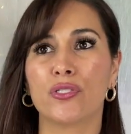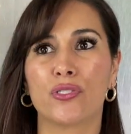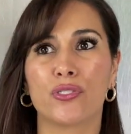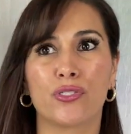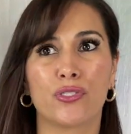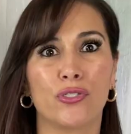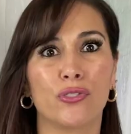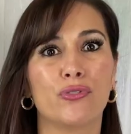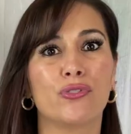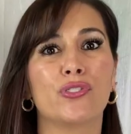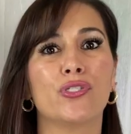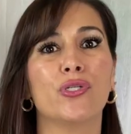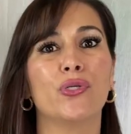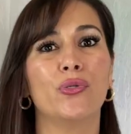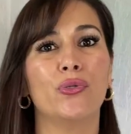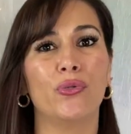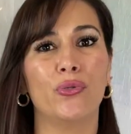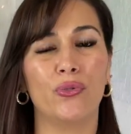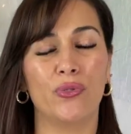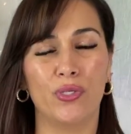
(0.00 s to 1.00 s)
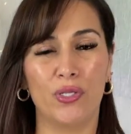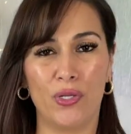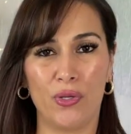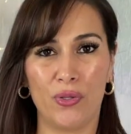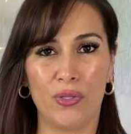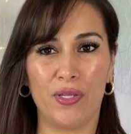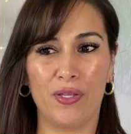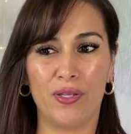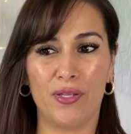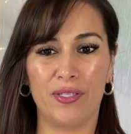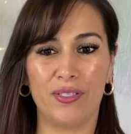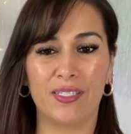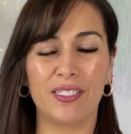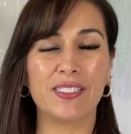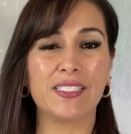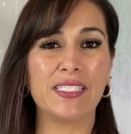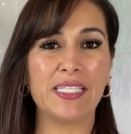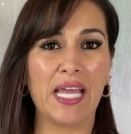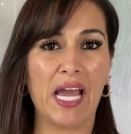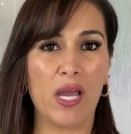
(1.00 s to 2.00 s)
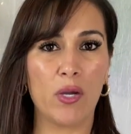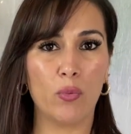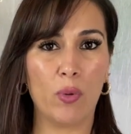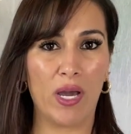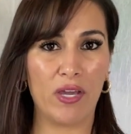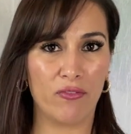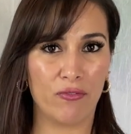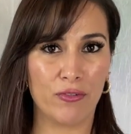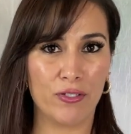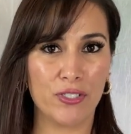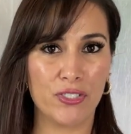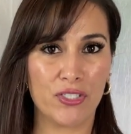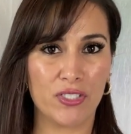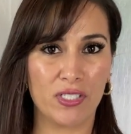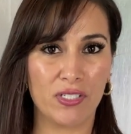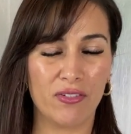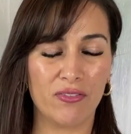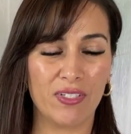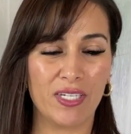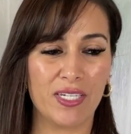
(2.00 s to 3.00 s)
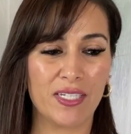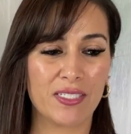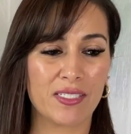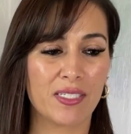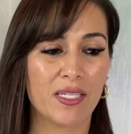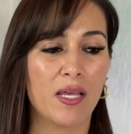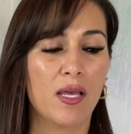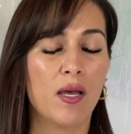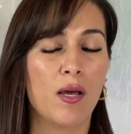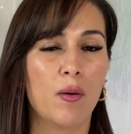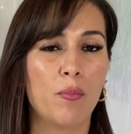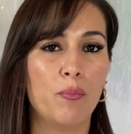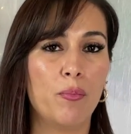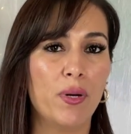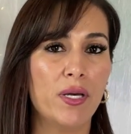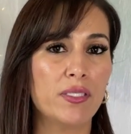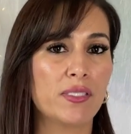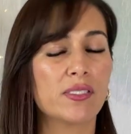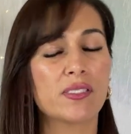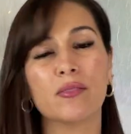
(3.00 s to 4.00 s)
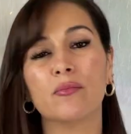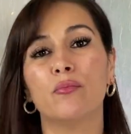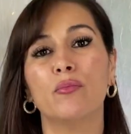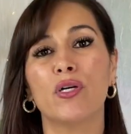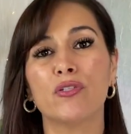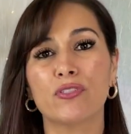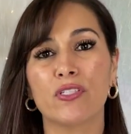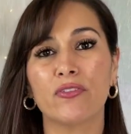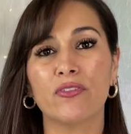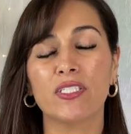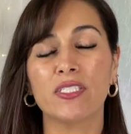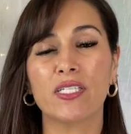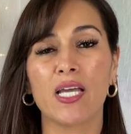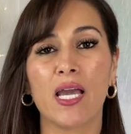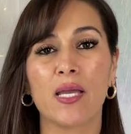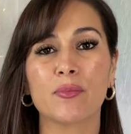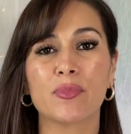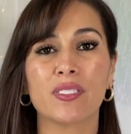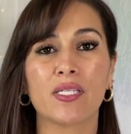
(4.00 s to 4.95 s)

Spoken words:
do, the DIY version of it. But most of the times